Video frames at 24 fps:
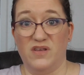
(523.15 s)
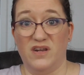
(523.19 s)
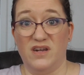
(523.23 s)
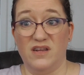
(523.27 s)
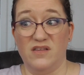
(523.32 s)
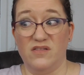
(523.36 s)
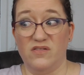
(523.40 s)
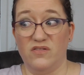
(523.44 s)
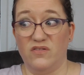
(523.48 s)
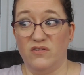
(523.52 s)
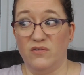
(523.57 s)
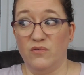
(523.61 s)
and
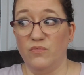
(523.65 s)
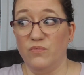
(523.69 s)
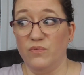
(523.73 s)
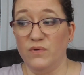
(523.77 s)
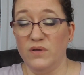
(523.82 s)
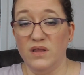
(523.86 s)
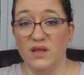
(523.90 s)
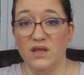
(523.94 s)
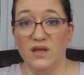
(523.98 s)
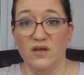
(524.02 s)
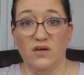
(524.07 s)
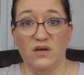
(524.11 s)
it's still
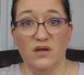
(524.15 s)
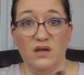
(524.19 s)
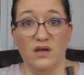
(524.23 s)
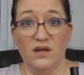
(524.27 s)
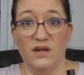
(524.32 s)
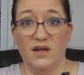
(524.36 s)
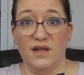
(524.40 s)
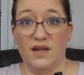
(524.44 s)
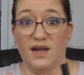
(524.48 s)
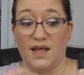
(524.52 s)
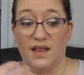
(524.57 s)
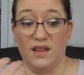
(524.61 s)
really
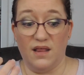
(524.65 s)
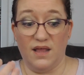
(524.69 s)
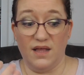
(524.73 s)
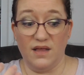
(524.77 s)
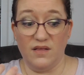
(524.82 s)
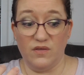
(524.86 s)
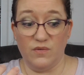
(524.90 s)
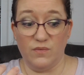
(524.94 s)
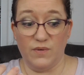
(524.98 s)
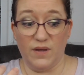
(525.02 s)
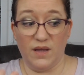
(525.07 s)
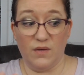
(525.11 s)
good, and I
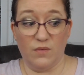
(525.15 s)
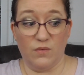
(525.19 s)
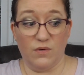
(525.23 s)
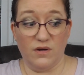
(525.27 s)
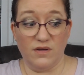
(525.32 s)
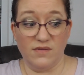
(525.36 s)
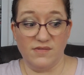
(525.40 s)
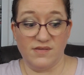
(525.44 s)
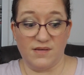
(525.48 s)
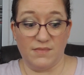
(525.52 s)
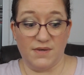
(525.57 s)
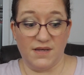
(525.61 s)
like the way it
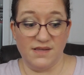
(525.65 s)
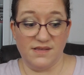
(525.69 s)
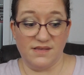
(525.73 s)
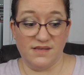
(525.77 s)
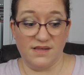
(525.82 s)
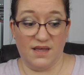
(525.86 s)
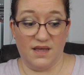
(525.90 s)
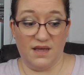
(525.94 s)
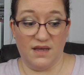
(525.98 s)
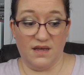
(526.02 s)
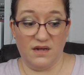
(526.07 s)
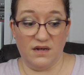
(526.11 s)
works on my
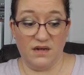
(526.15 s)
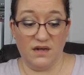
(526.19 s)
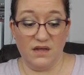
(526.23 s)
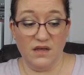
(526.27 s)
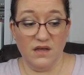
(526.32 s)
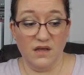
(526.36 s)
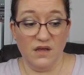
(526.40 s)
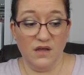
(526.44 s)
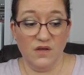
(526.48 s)
skin.